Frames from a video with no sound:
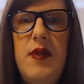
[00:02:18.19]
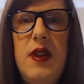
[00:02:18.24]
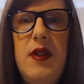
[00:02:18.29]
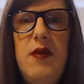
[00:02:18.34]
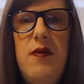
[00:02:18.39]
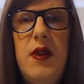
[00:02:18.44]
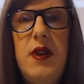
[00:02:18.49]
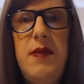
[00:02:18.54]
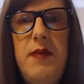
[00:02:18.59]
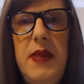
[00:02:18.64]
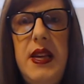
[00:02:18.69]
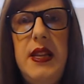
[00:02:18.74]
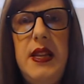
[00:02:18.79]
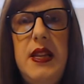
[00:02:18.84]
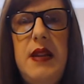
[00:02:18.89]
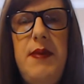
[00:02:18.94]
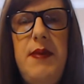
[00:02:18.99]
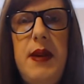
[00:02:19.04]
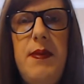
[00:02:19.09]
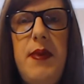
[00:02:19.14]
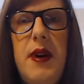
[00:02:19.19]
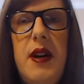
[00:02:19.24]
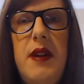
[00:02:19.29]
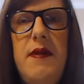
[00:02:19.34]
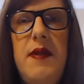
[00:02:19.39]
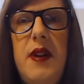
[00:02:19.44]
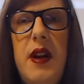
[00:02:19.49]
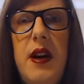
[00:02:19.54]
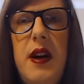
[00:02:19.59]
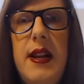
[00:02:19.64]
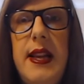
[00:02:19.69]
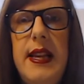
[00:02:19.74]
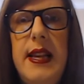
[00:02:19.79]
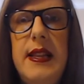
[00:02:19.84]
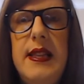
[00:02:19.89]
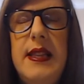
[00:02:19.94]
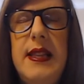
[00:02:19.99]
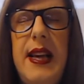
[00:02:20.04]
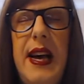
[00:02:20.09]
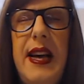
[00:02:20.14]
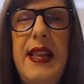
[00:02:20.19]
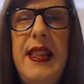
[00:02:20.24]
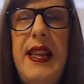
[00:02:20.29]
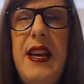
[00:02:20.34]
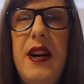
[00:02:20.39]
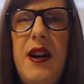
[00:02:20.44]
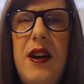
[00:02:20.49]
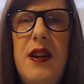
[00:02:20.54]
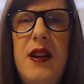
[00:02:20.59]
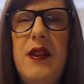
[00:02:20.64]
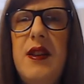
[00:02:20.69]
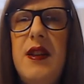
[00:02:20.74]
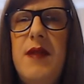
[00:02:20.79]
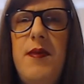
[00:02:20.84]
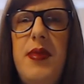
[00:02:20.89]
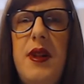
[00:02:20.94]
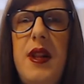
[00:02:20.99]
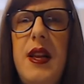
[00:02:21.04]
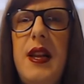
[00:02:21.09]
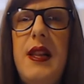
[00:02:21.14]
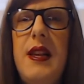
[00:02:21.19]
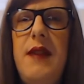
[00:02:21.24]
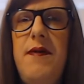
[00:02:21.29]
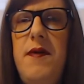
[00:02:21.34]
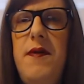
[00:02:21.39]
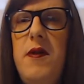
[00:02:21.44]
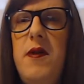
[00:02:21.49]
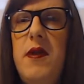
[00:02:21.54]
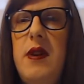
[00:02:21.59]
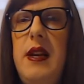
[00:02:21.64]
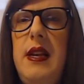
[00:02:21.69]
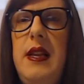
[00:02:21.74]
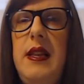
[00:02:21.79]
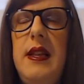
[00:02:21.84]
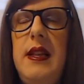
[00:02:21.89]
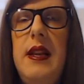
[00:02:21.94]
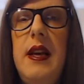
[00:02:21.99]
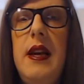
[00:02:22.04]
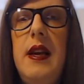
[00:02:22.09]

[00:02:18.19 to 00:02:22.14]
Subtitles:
what it means to be part of an audience that they aren't completely foreign,